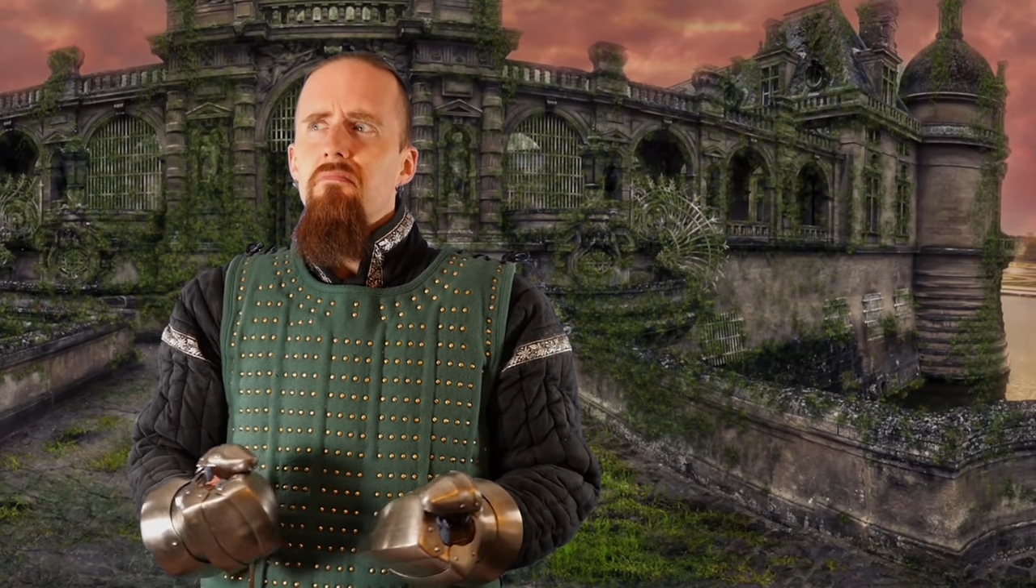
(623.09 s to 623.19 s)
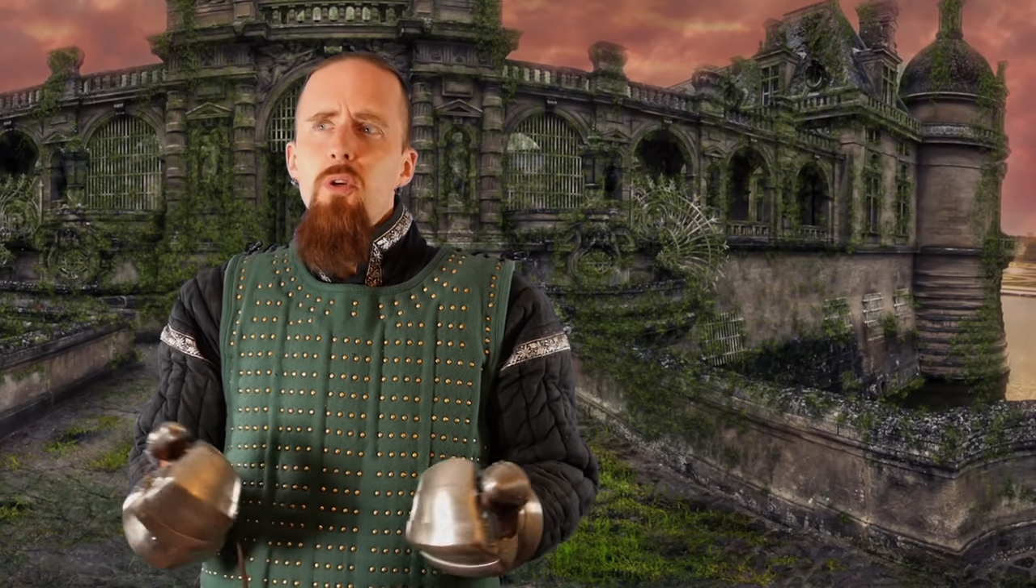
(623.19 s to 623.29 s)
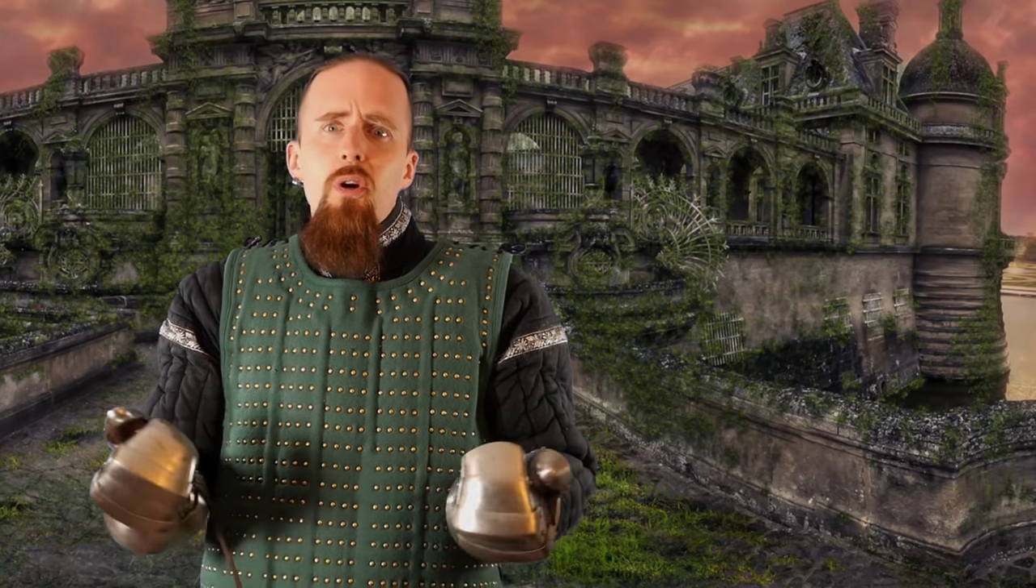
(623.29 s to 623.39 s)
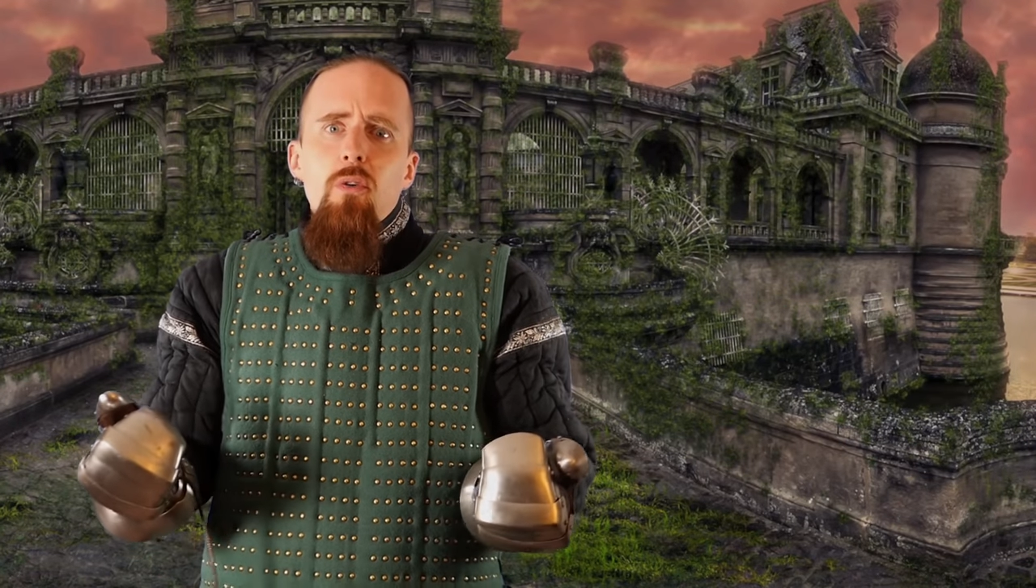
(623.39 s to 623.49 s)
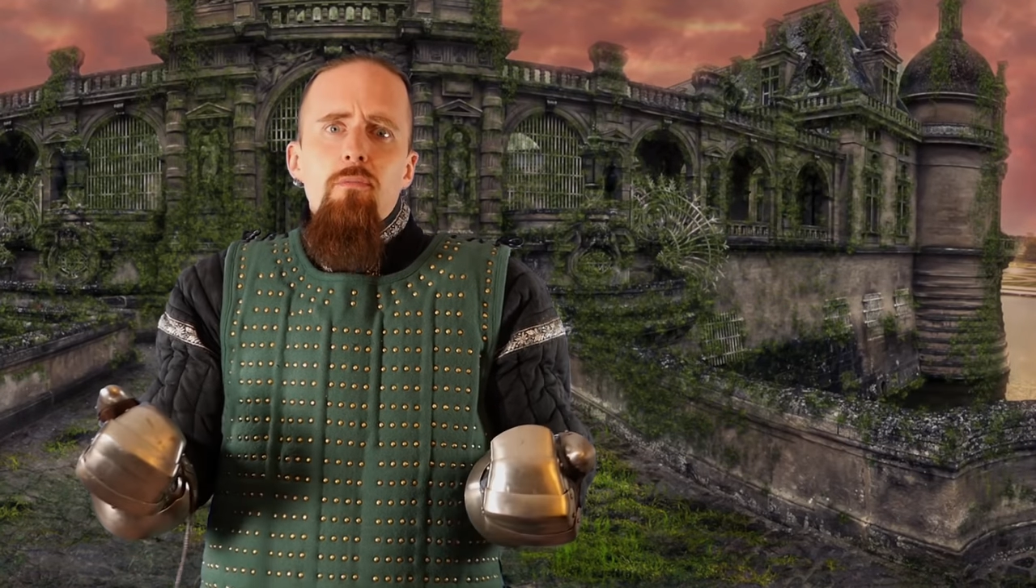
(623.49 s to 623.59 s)

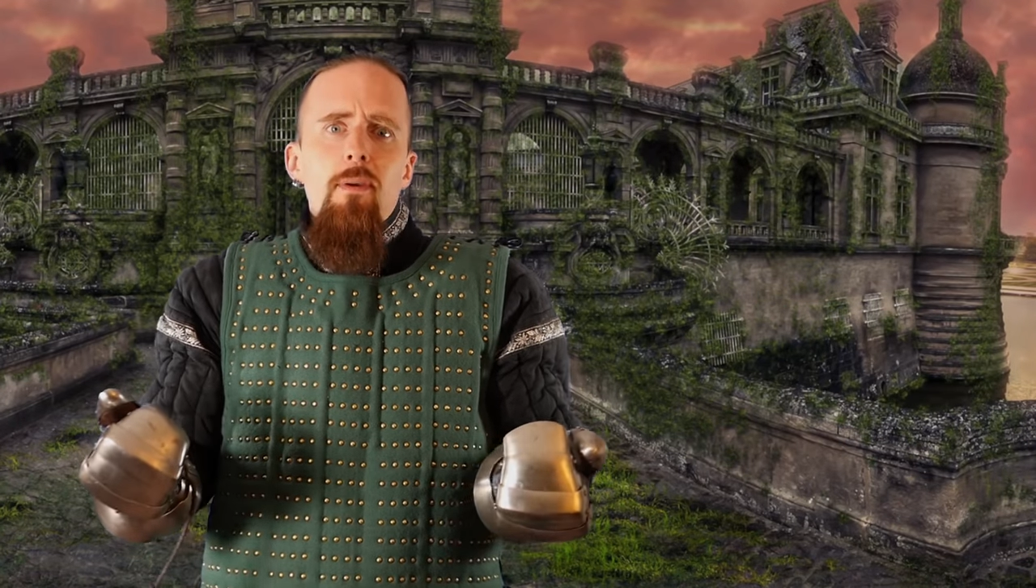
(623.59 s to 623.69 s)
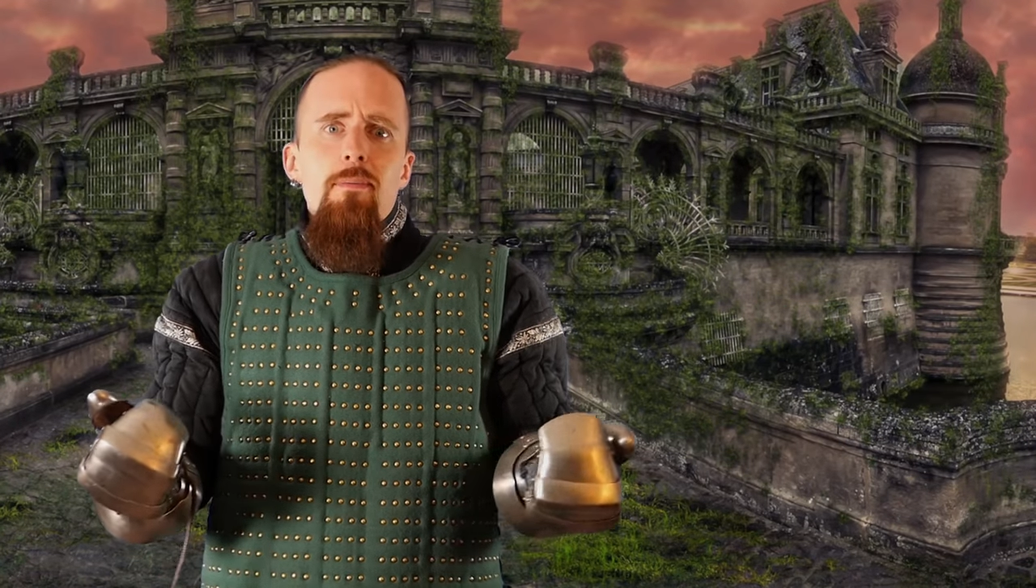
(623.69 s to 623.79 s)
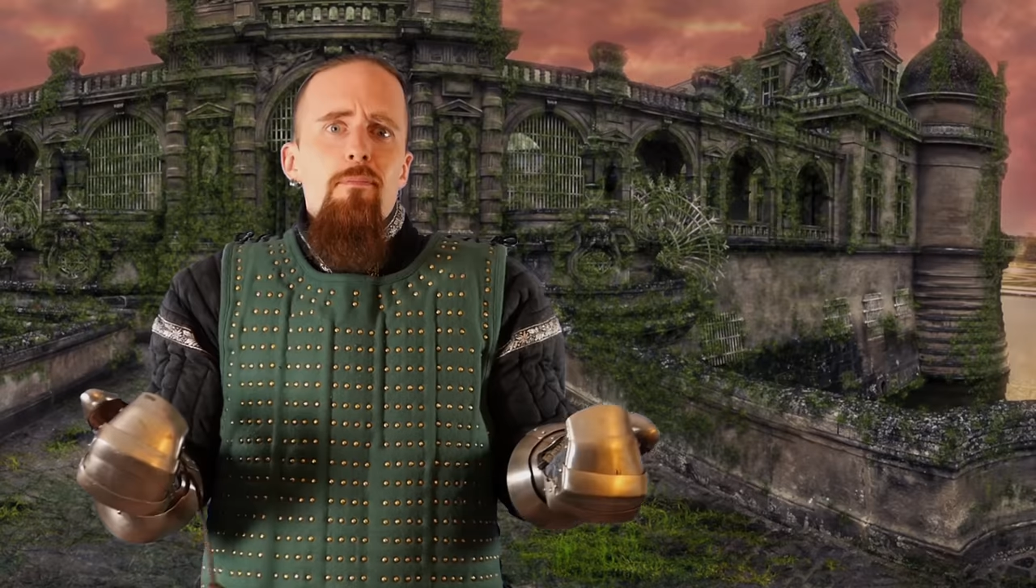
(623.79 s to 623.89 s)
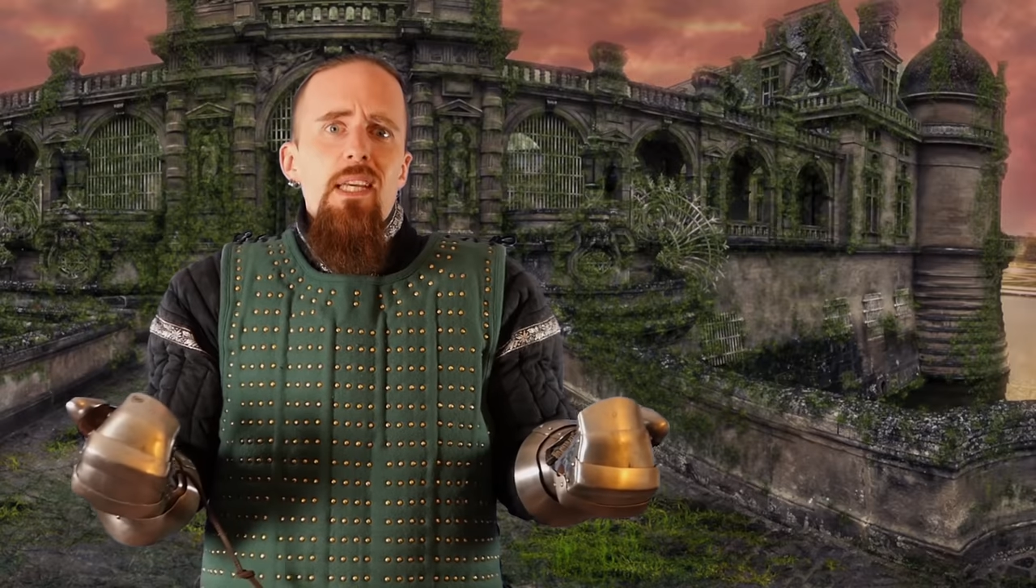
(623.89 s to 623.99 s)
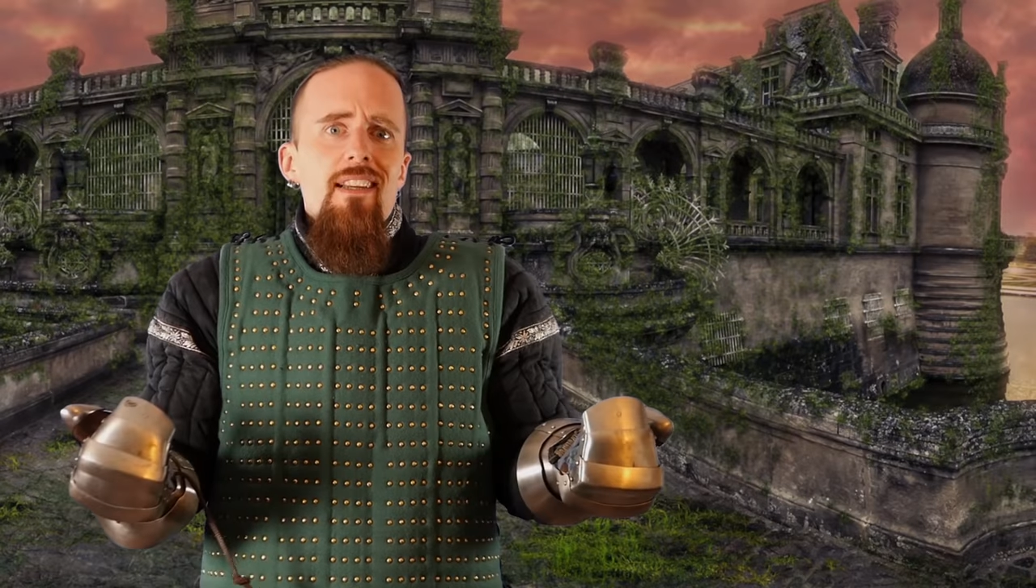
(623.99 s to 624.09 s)
who knows,
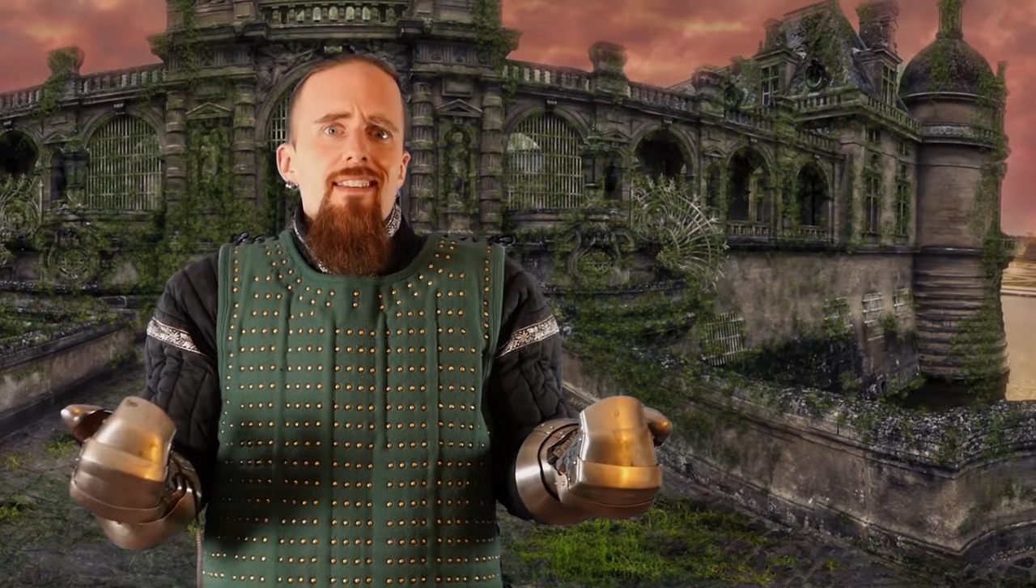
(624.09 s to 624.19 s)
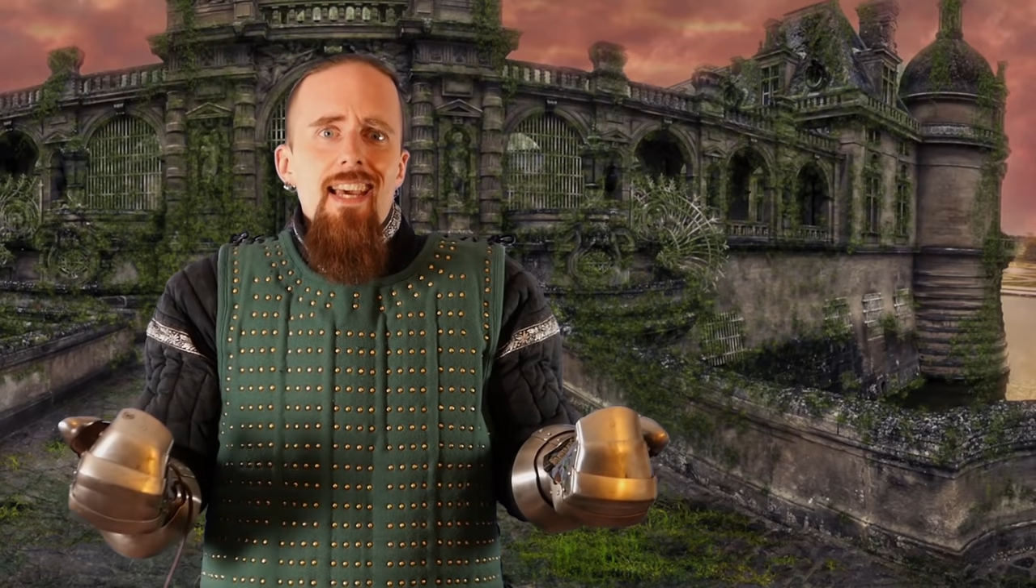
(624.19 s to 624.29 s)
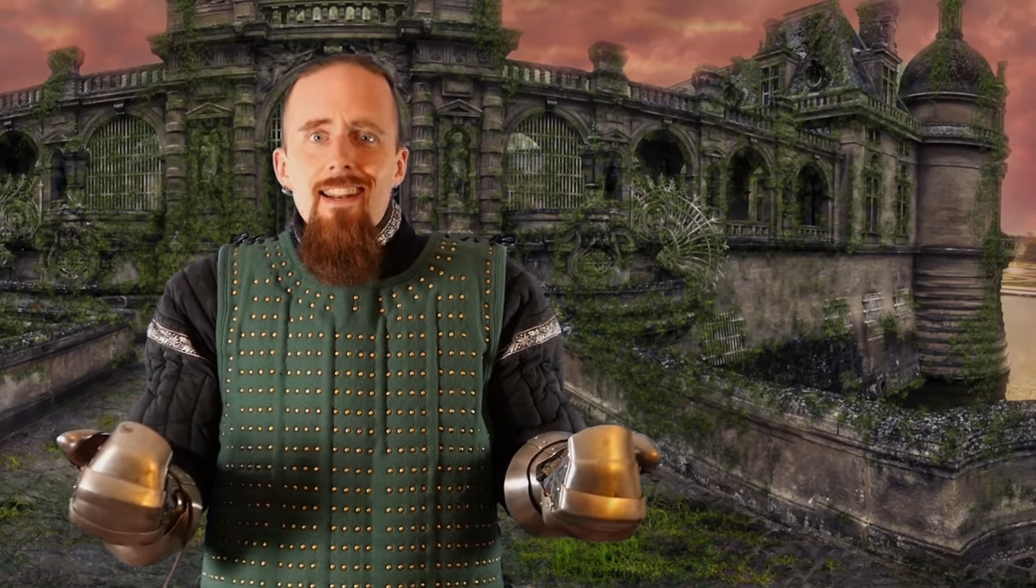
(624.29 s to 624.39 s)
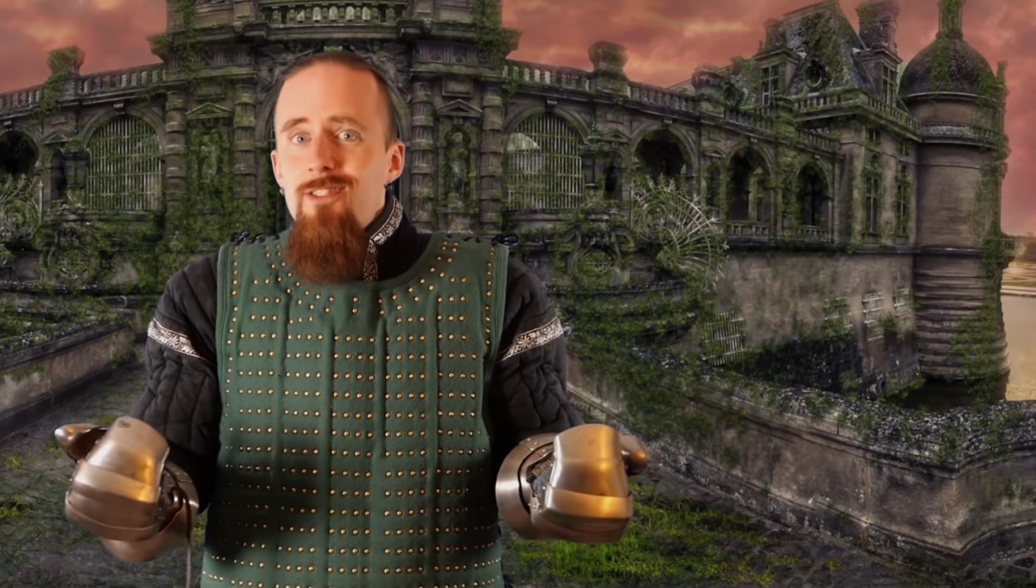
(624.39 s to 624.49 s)
maybe being dead